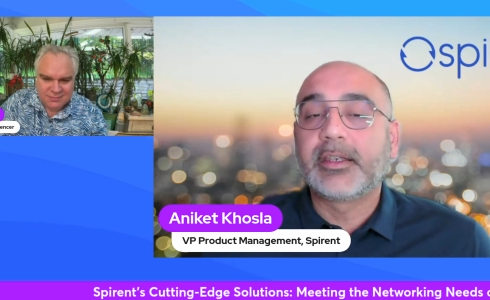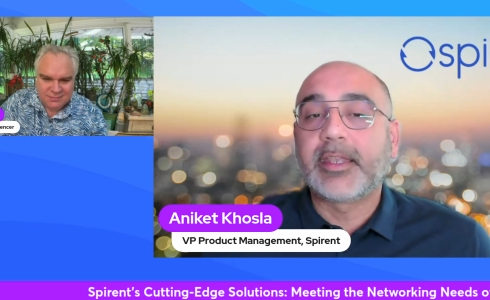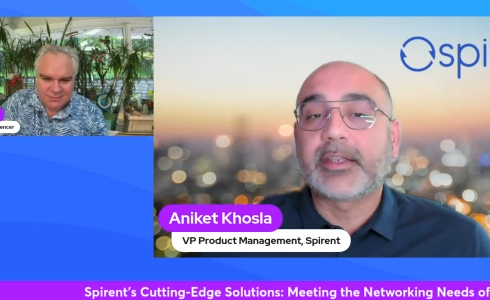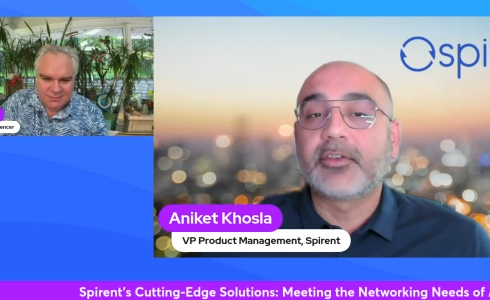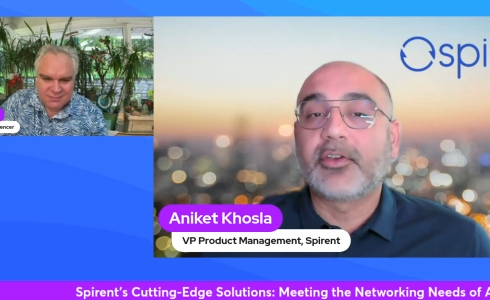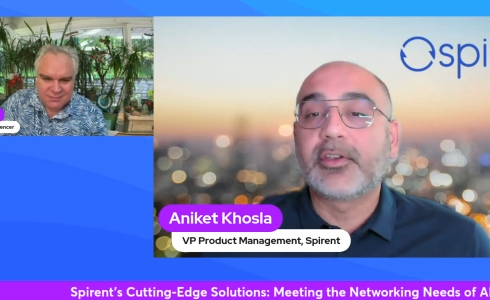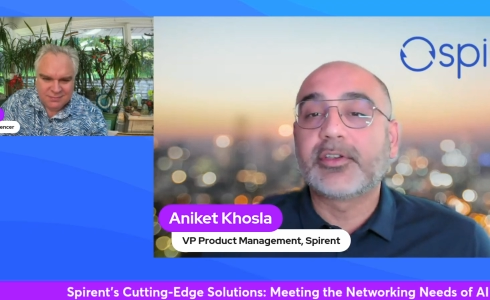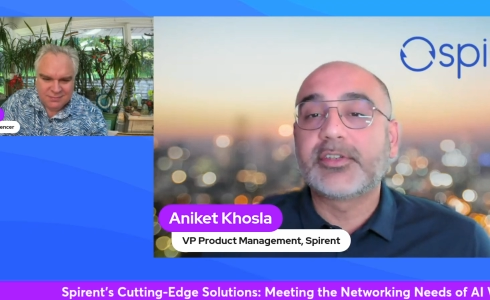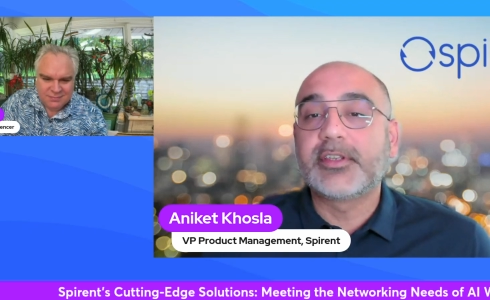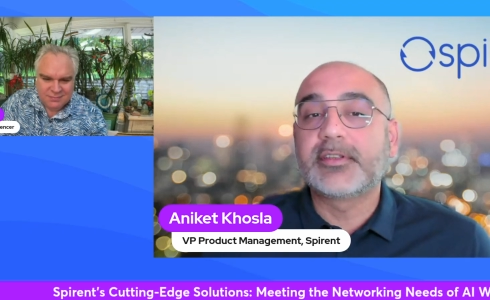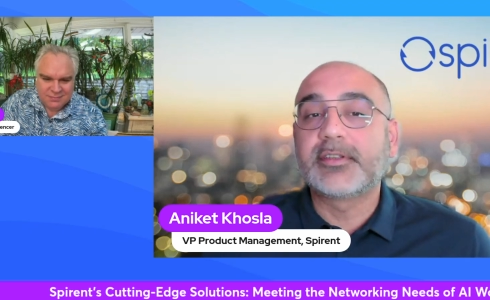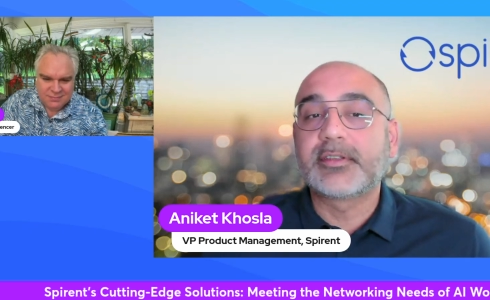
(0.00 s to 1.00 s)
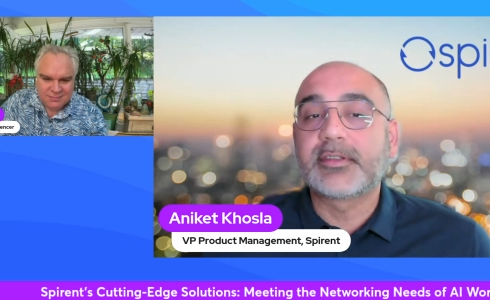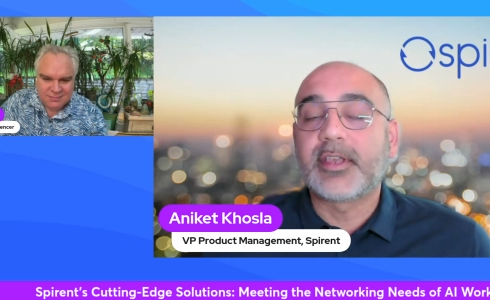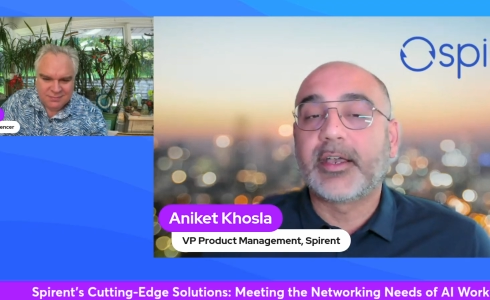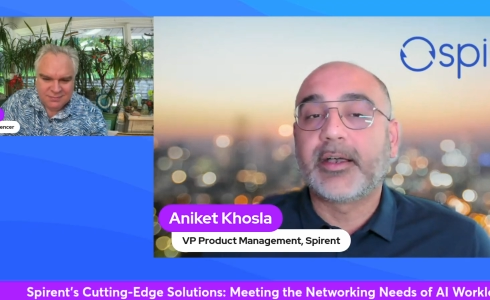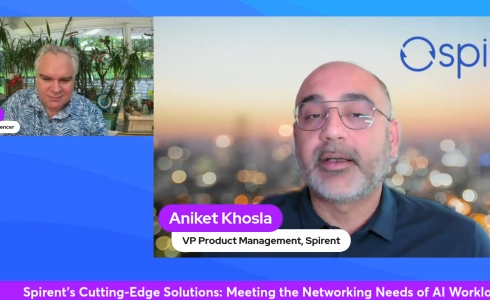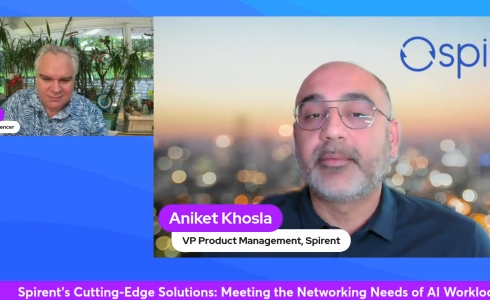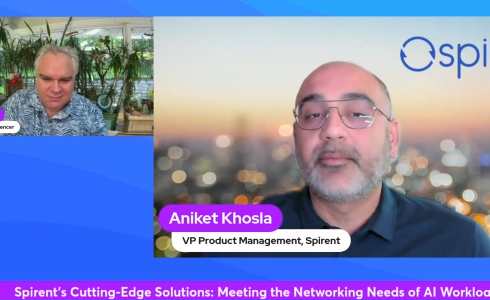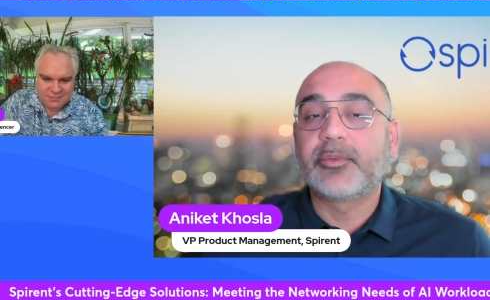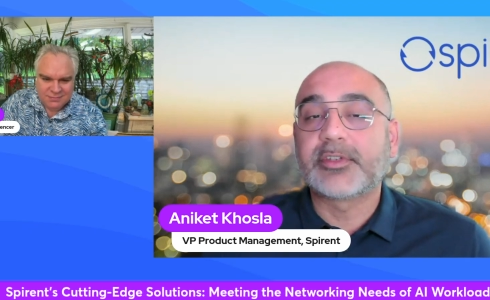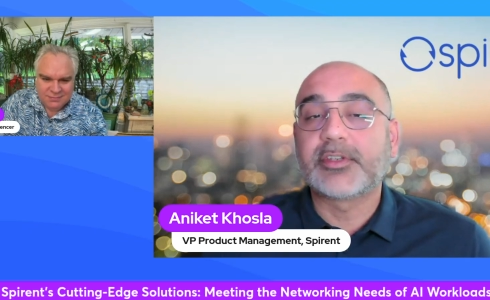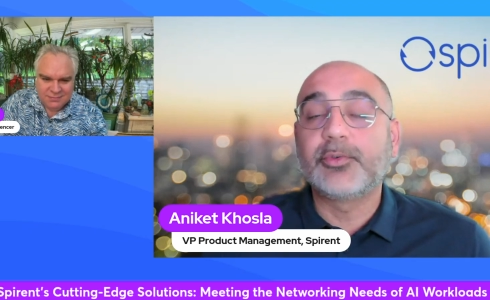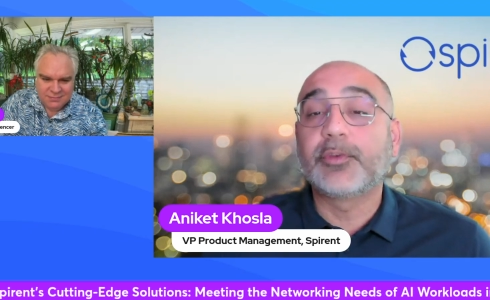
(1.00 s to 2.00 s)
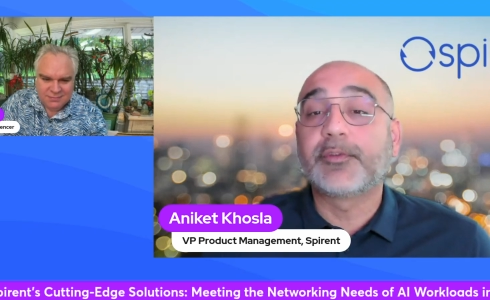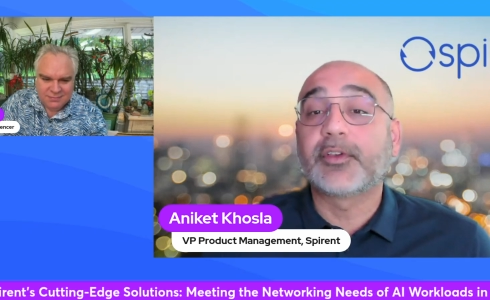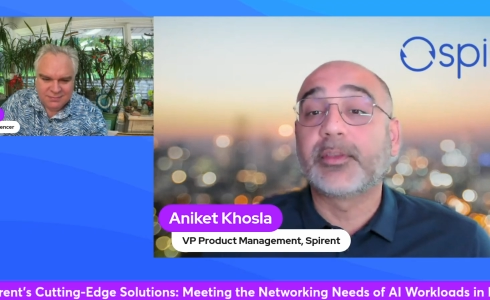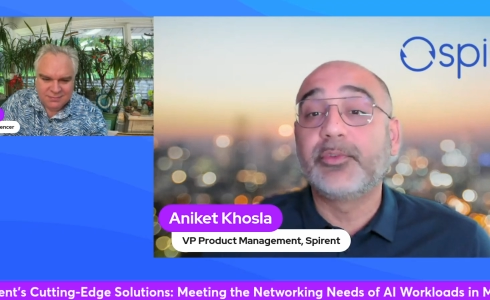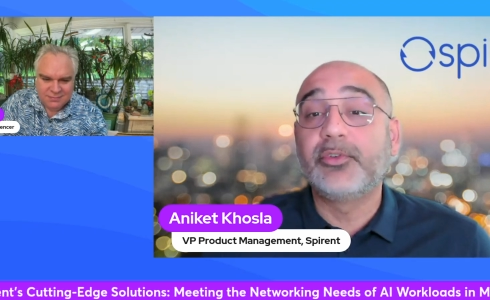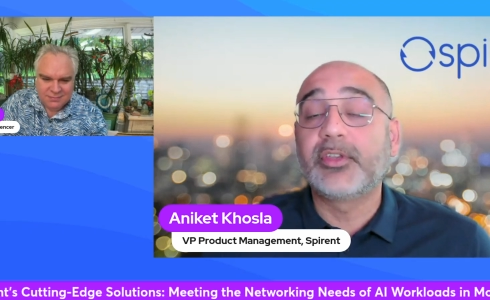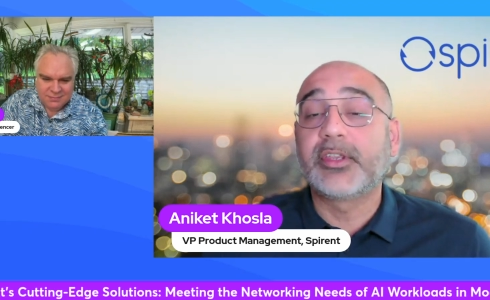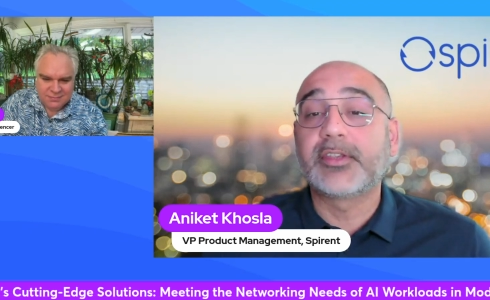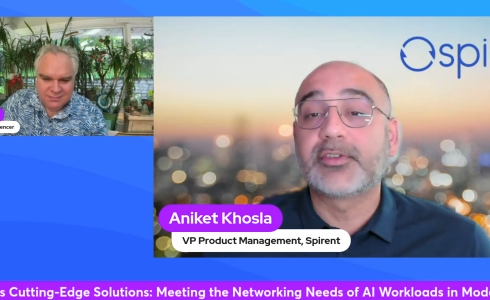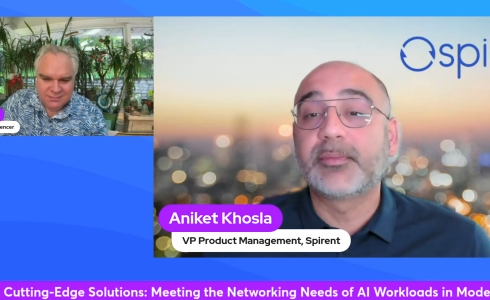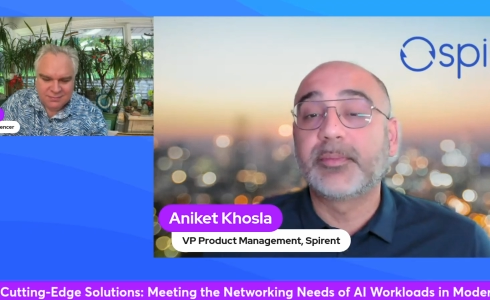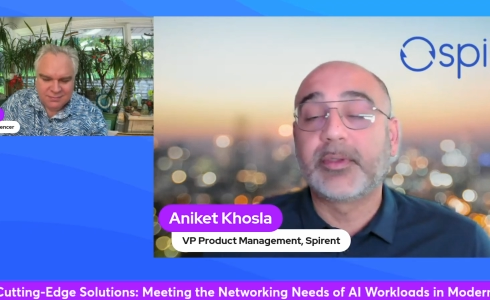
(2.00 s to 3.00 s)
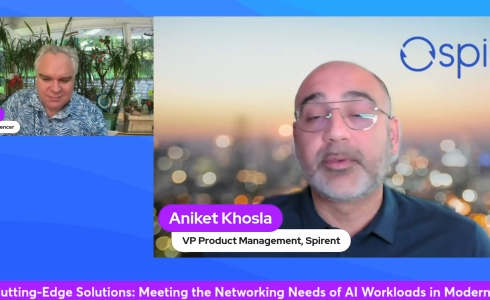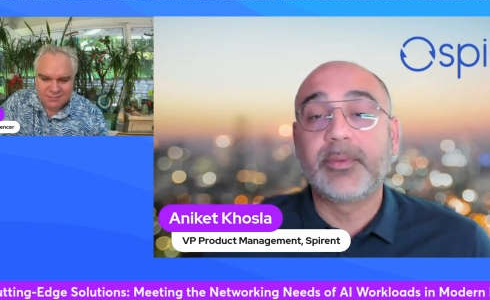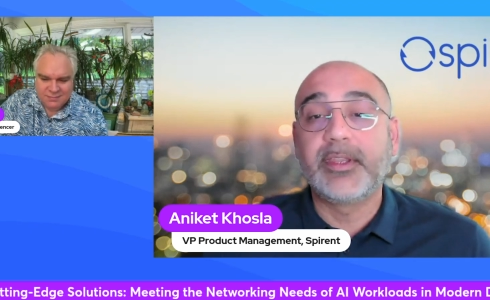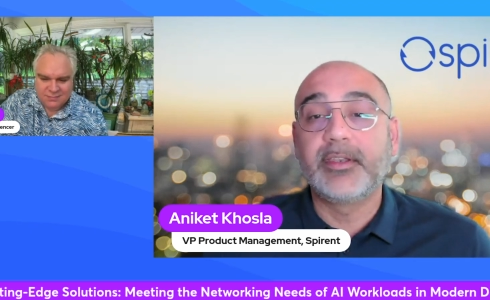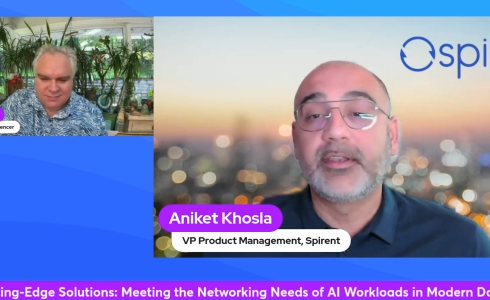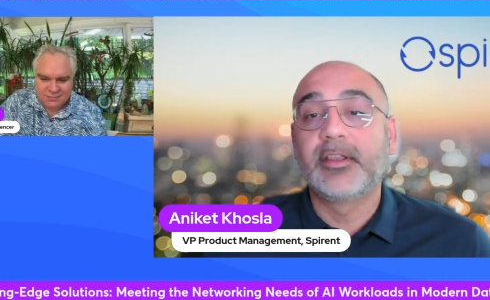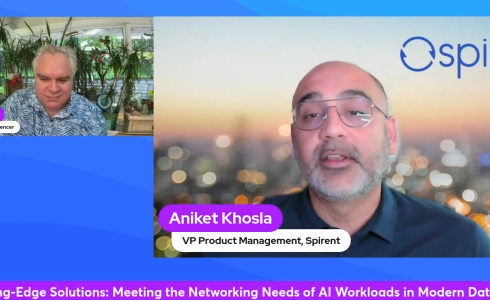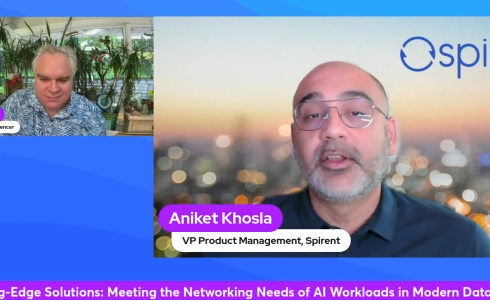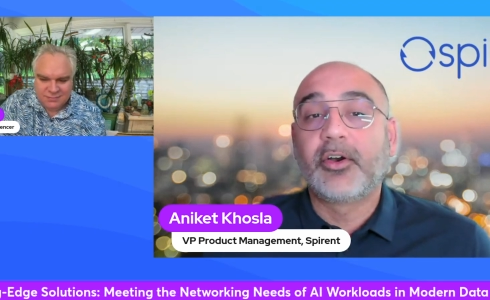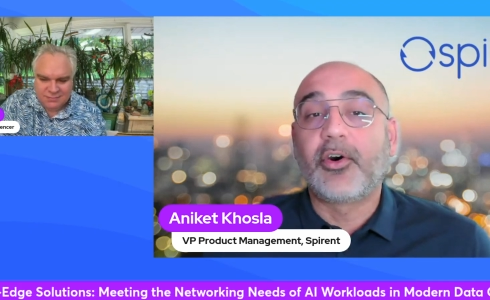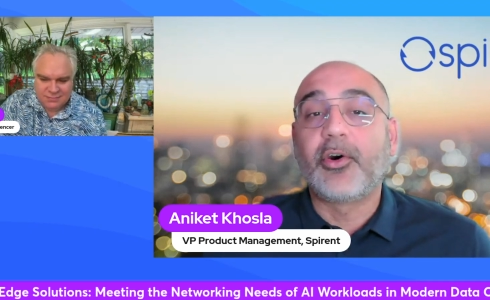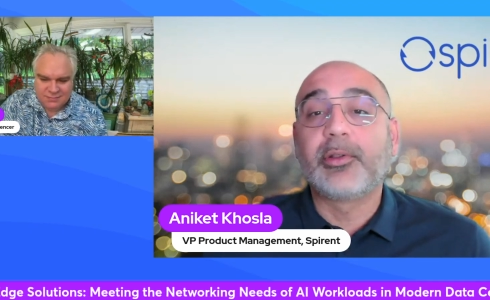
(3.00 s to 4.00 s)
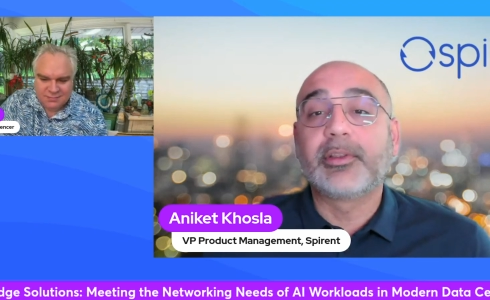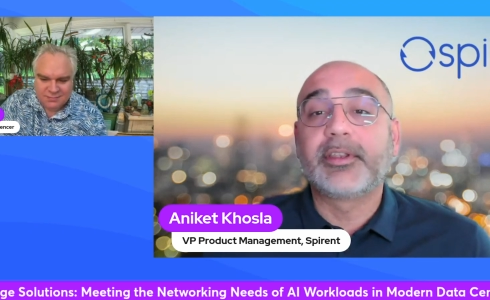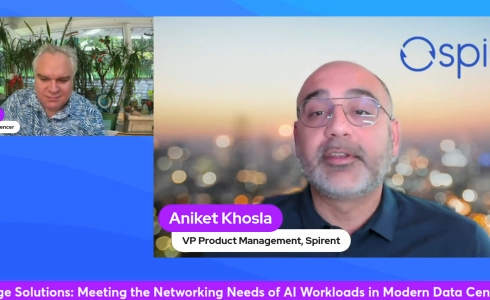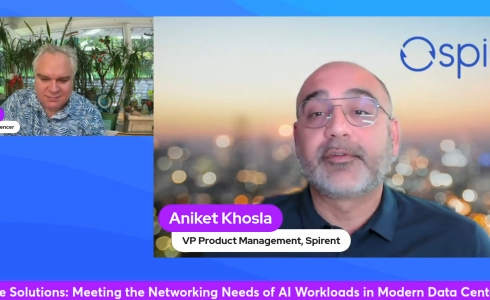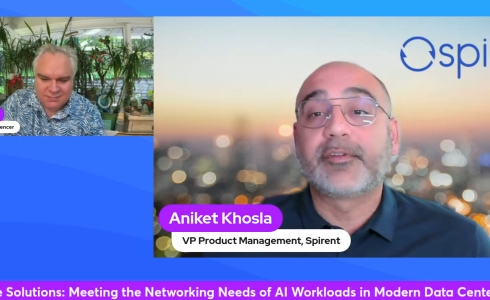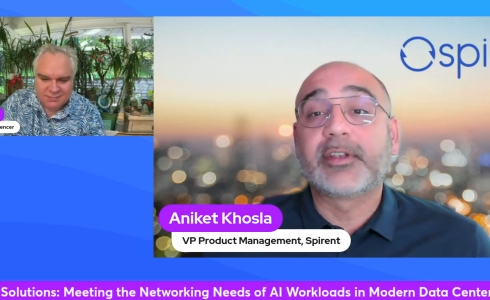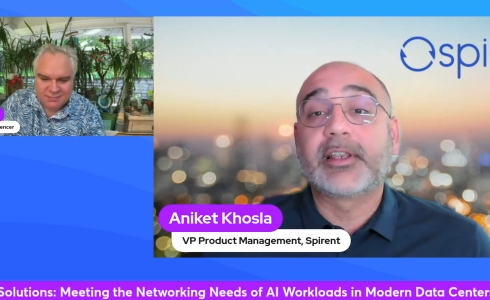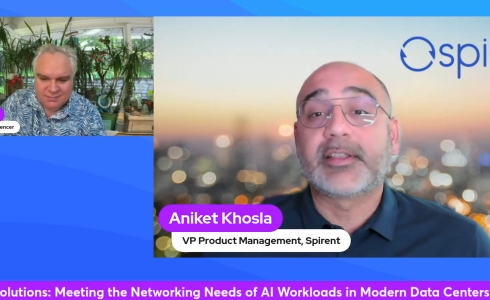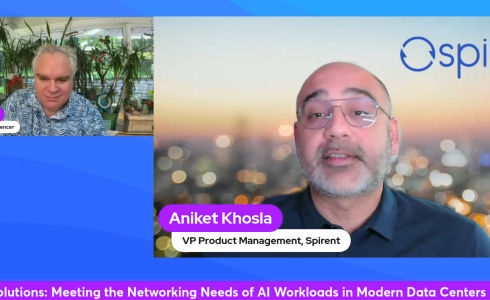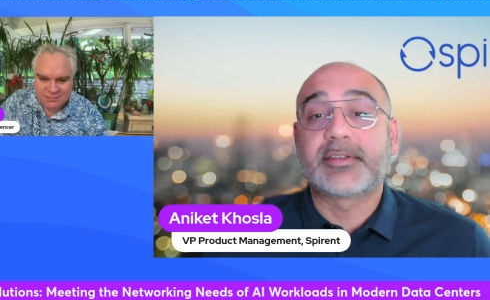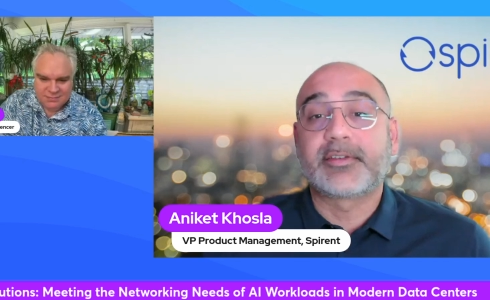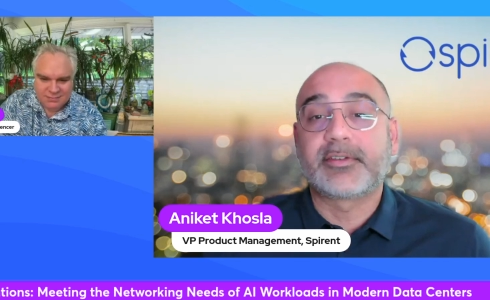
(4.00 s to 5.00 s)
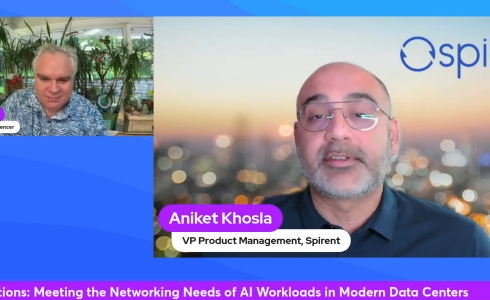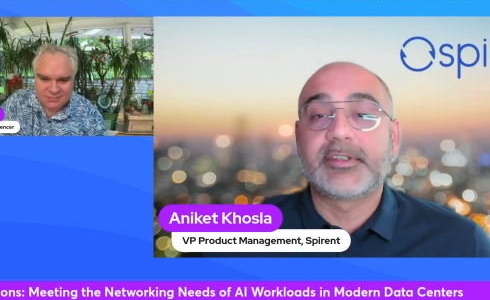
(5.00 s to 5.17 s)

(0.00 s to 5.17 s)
Speaker 1: technologies which are used for communication between all the different clusters.